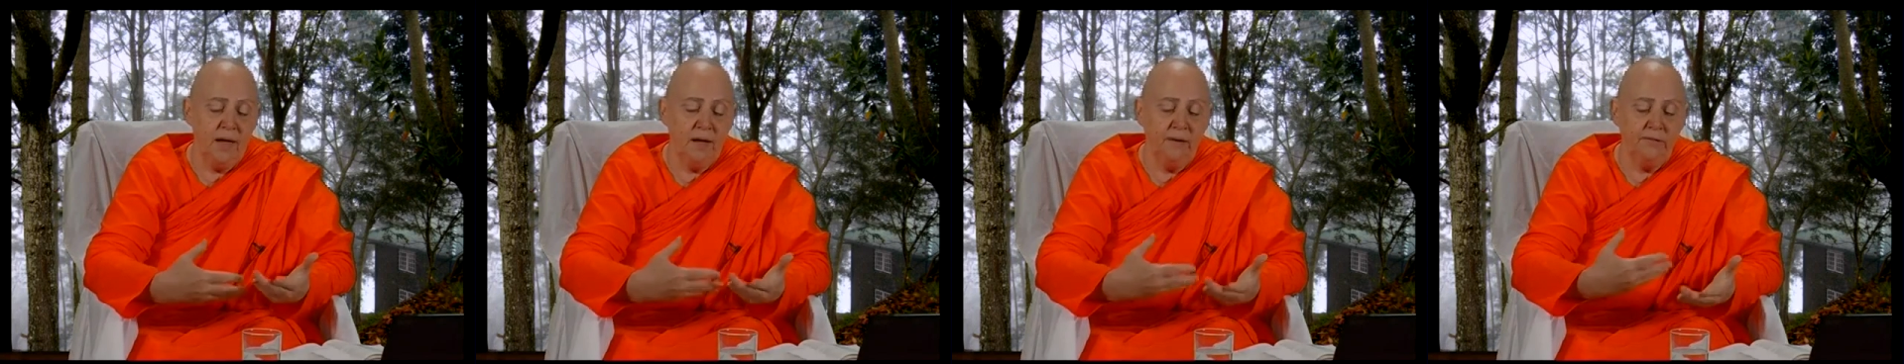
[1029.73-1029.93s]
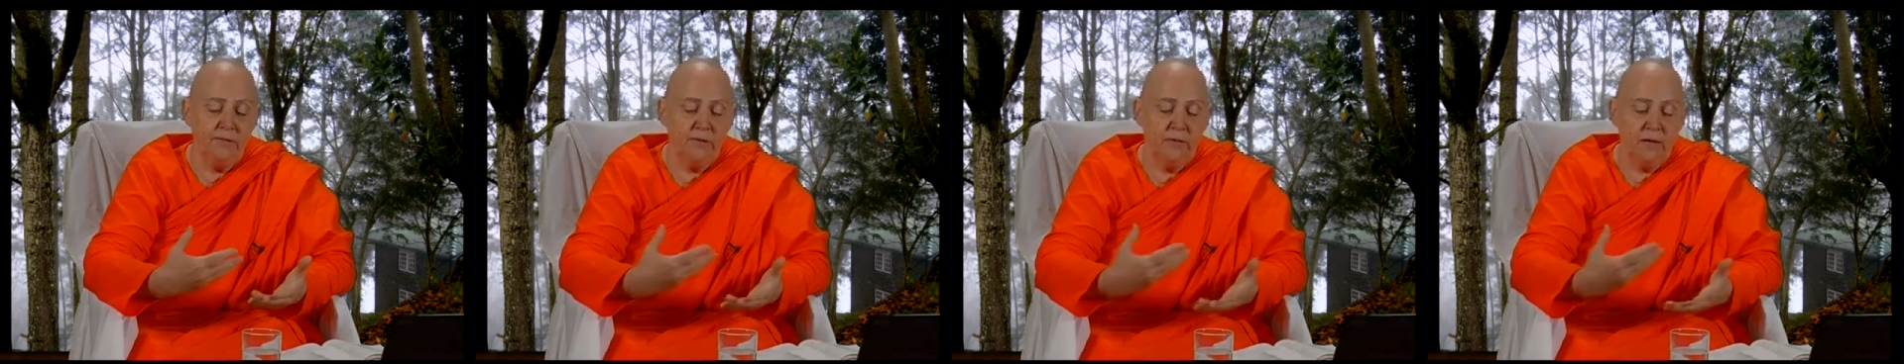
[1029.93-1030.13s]

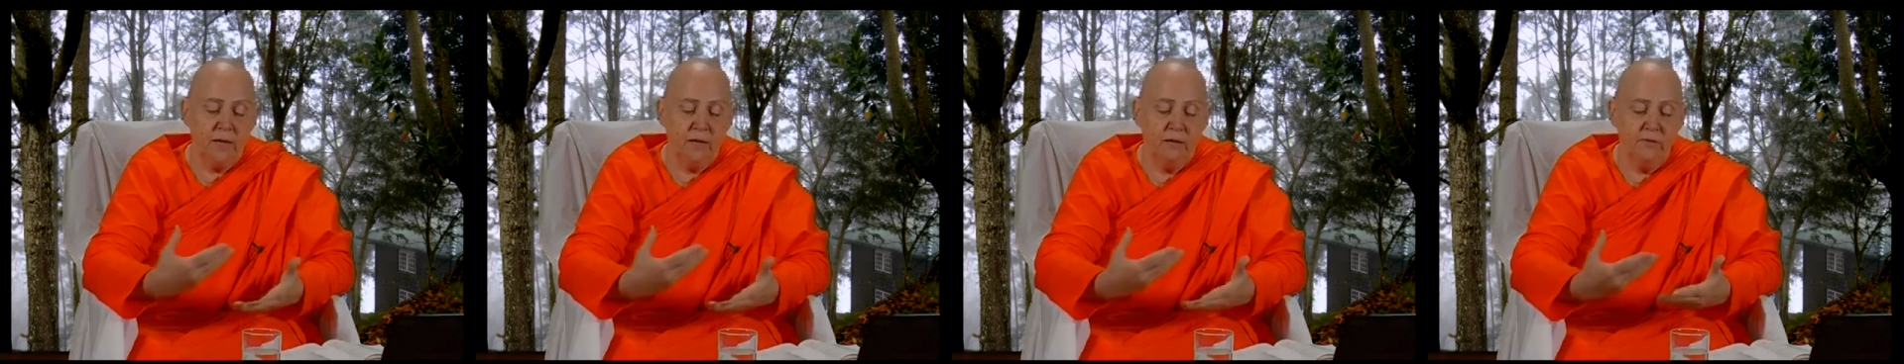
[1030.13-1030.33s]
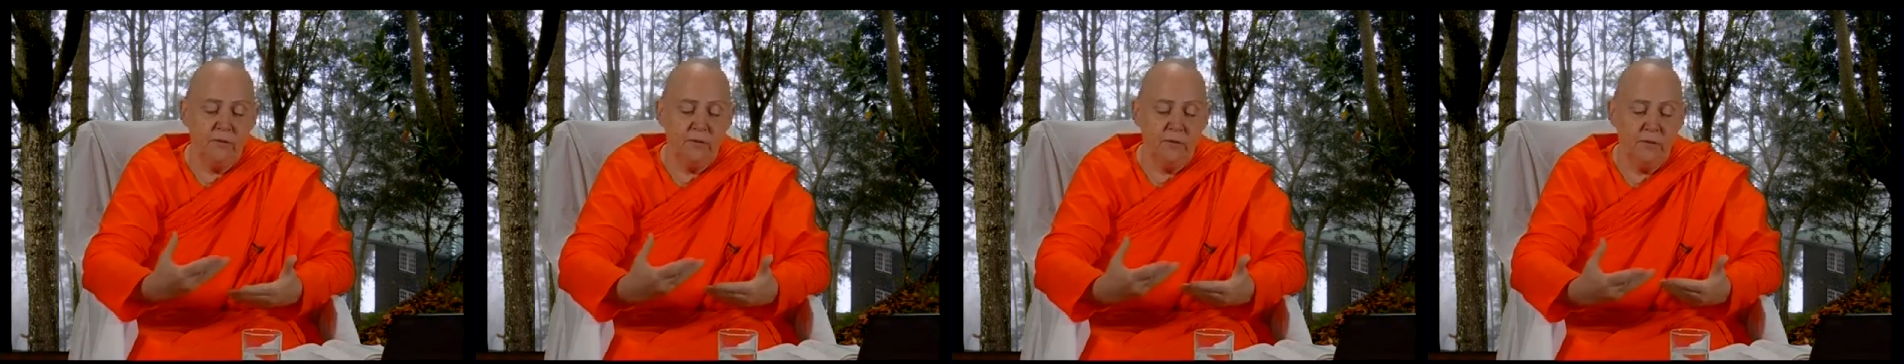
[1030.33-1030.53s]
effort
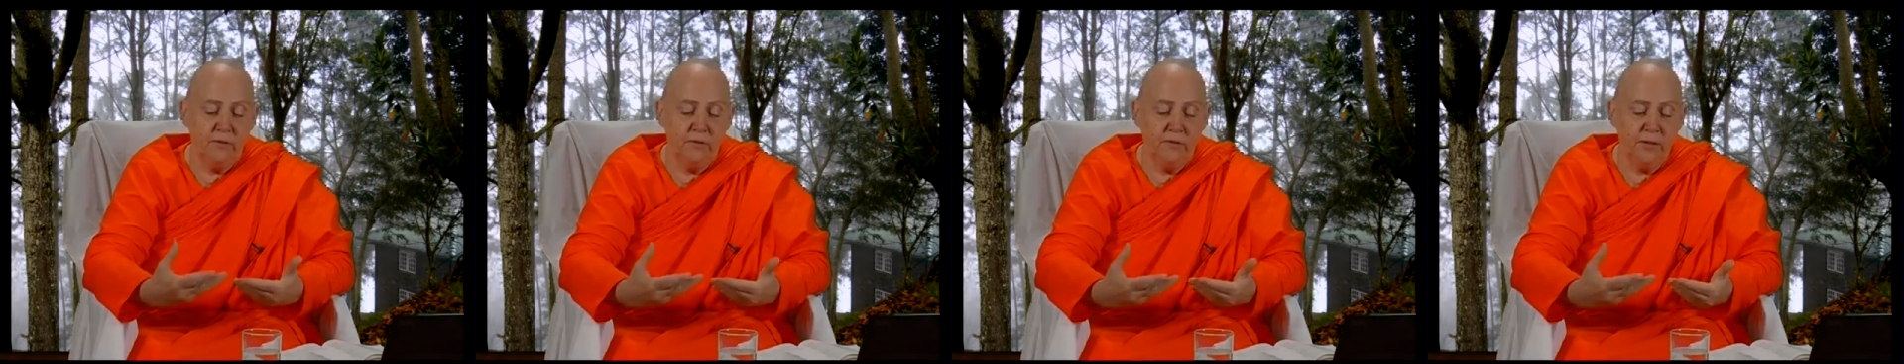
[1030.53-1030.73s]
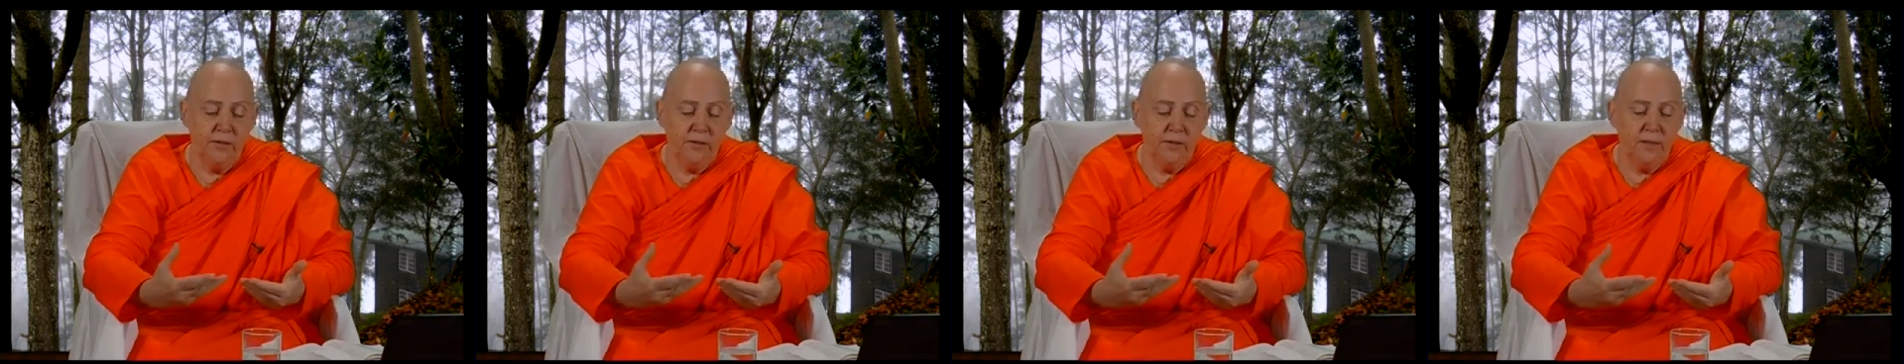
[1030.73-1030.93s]
and
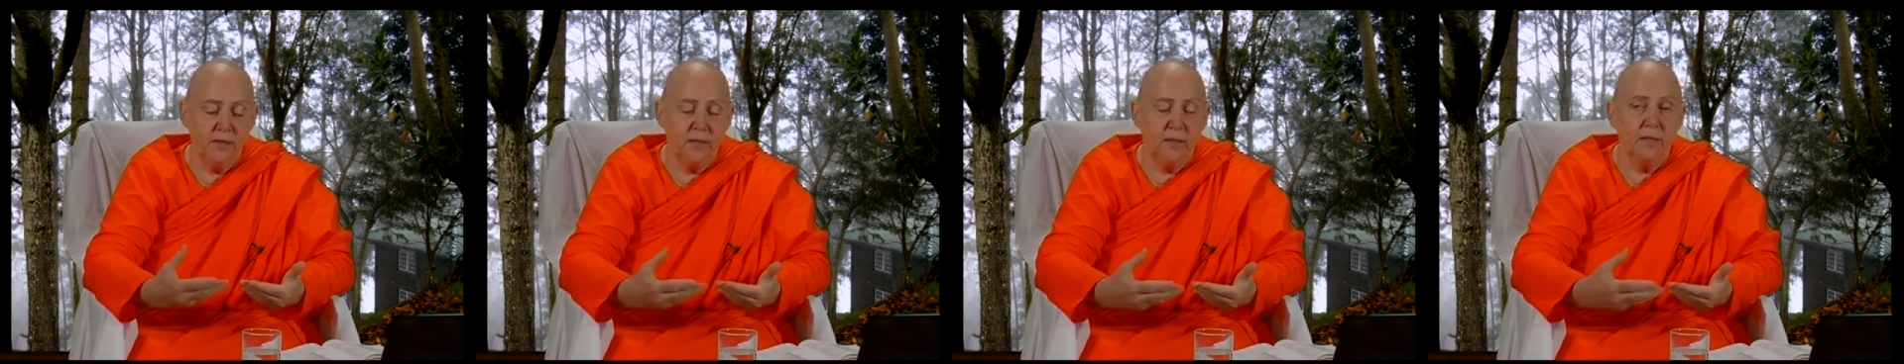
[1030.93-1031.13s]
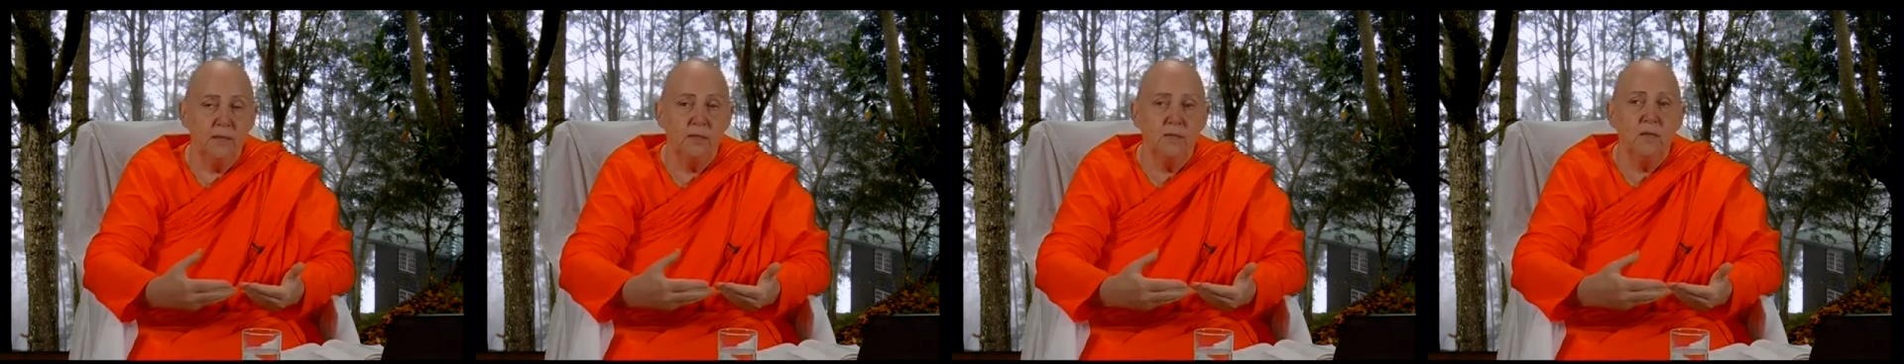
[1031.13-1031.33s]

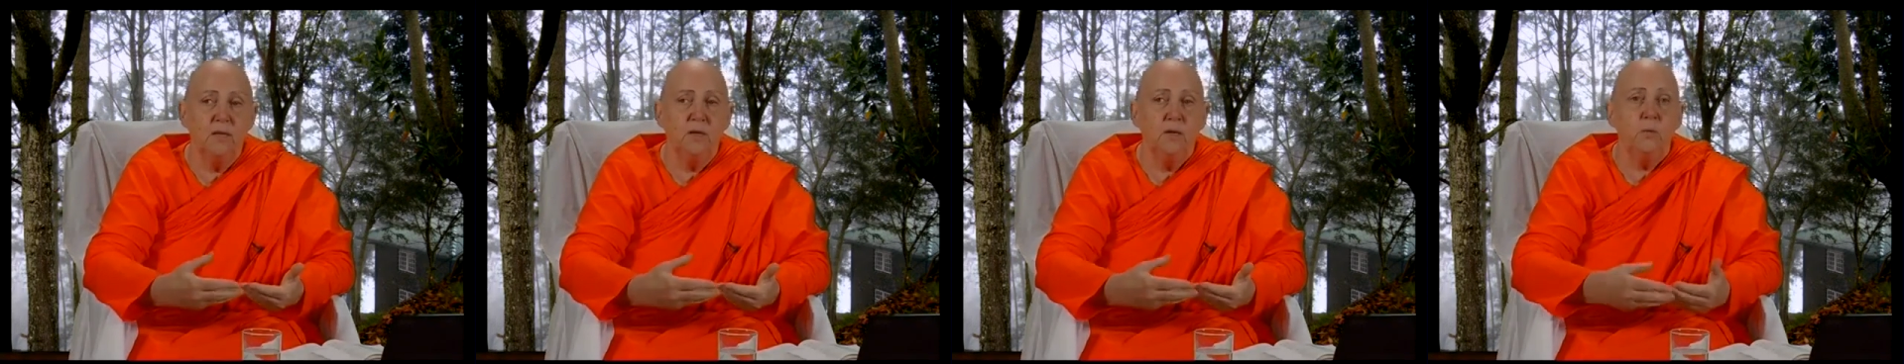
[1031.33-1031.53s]
fulfilling it,